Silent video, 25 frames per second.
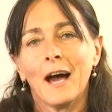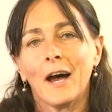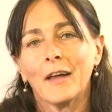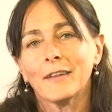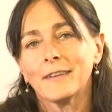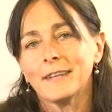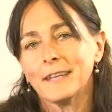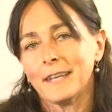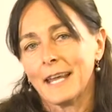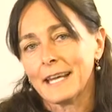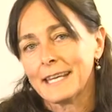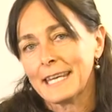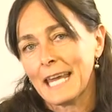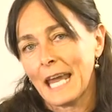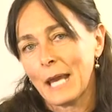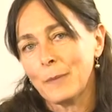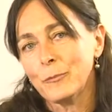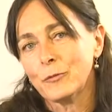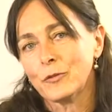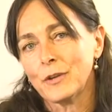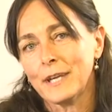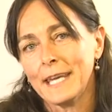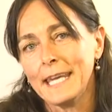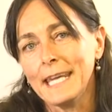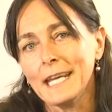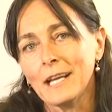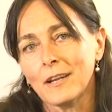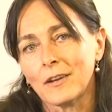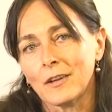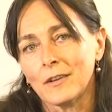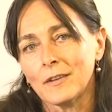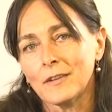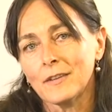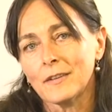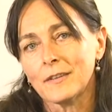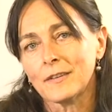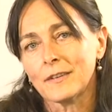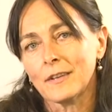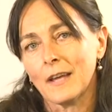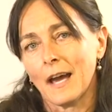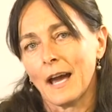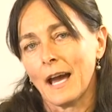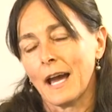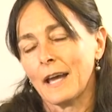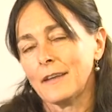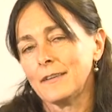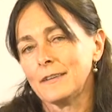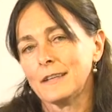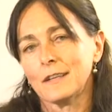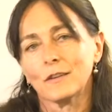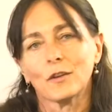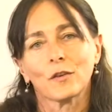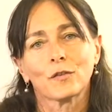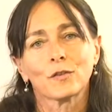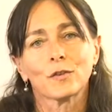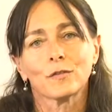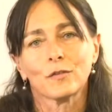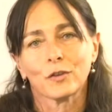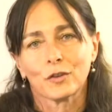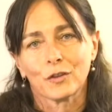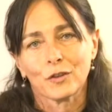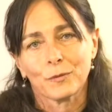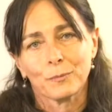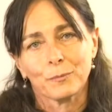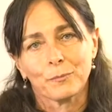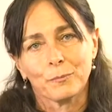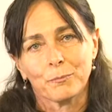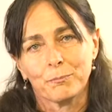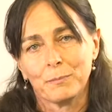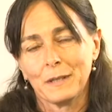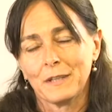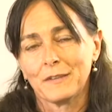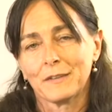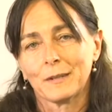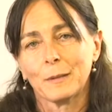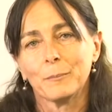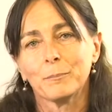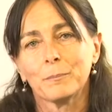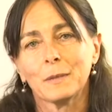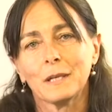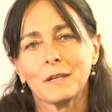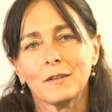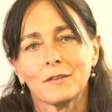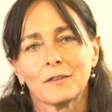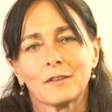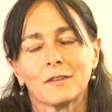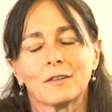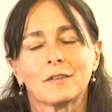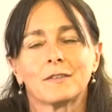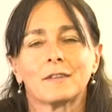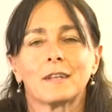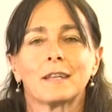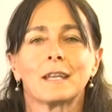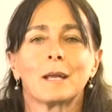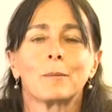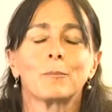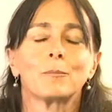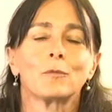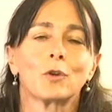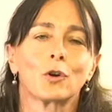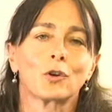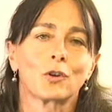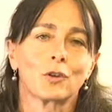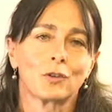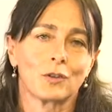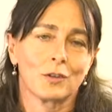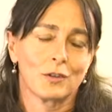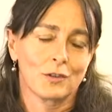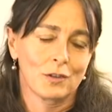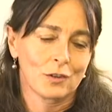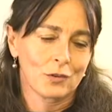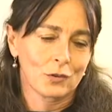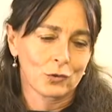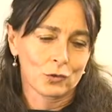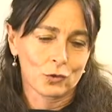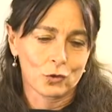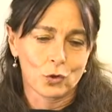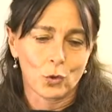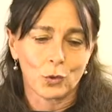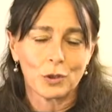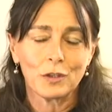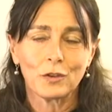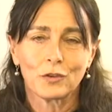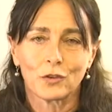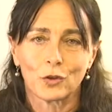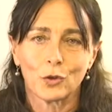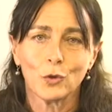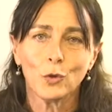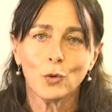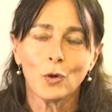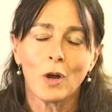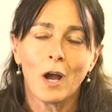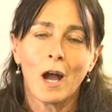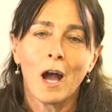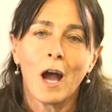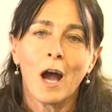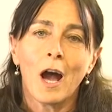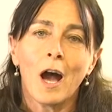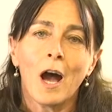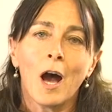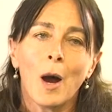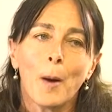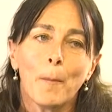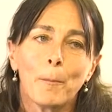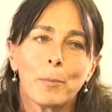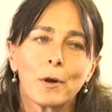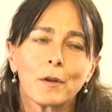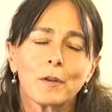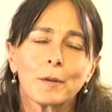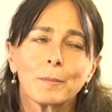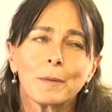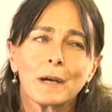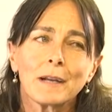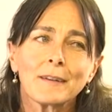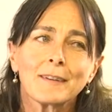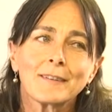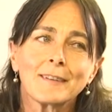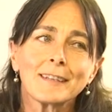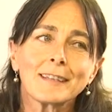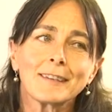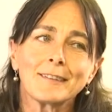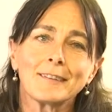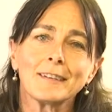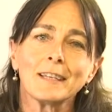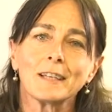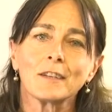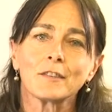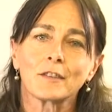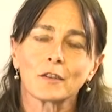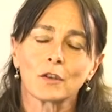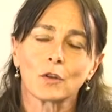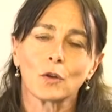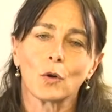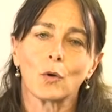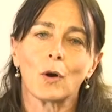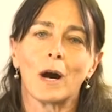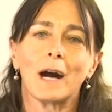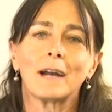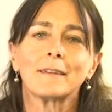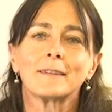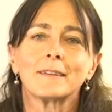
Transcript: Then I came to England and did lots of other bits and pieces that I'm not gonna go into. But about 6 years ago I